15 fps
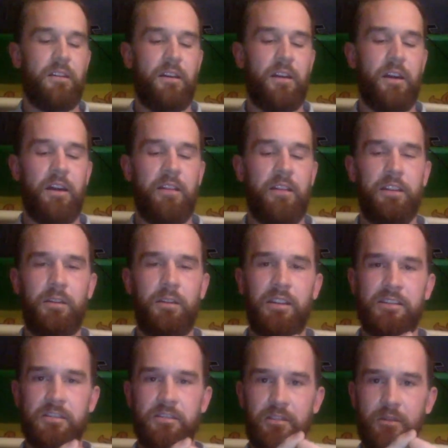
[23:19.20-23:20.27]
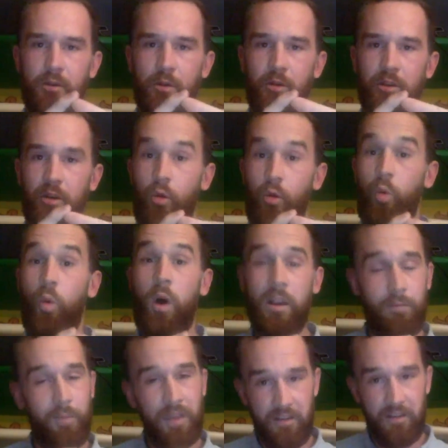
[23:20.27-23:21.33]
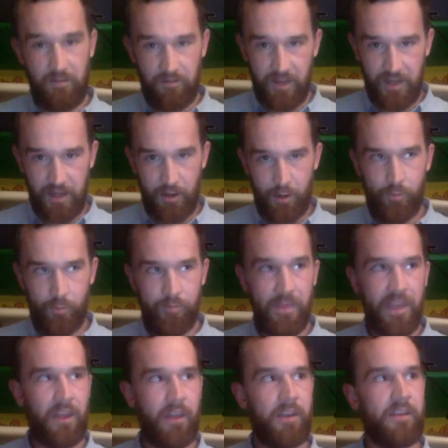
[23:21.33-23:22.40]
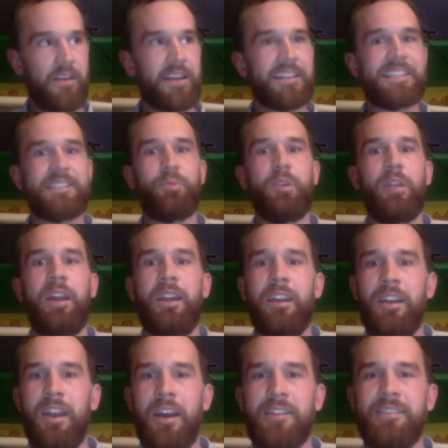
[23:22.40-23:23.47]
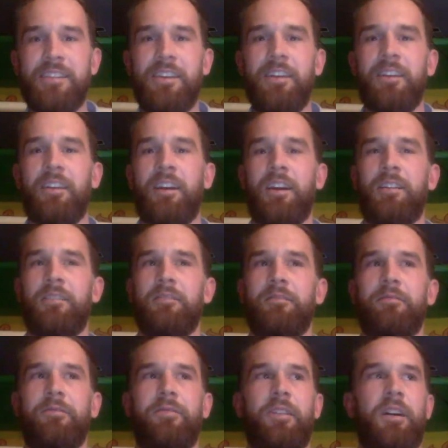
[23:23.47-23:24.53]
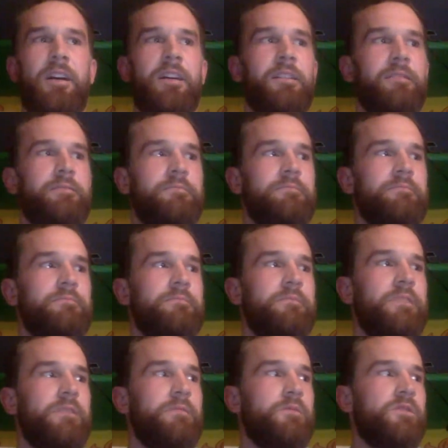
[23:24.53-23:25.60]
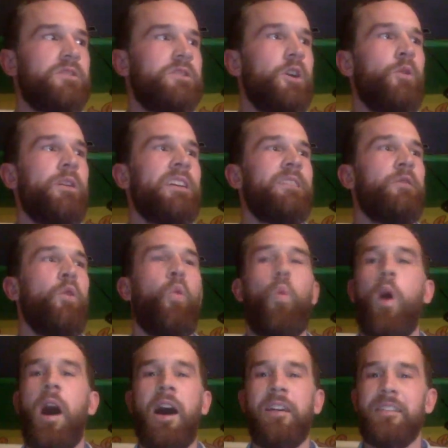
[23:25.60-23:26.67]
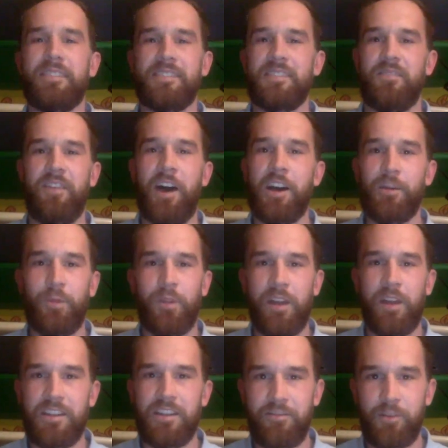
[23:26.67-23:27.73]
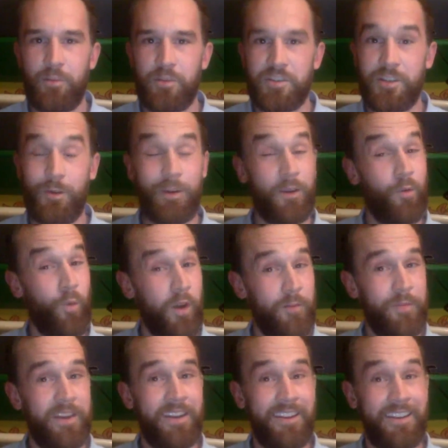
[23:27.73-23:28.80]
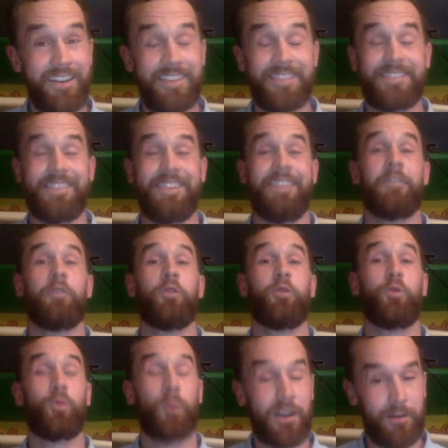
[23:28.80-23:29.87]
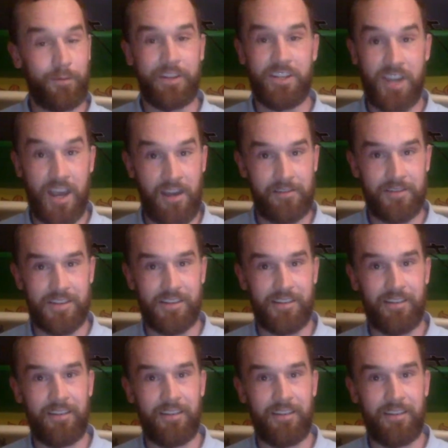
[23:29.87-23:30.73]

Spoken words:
Then you need to do your 1-minute video and explaining an idea and kind of showing why this is a valuable idea for pursuing in 1 minute is incredibly challenging.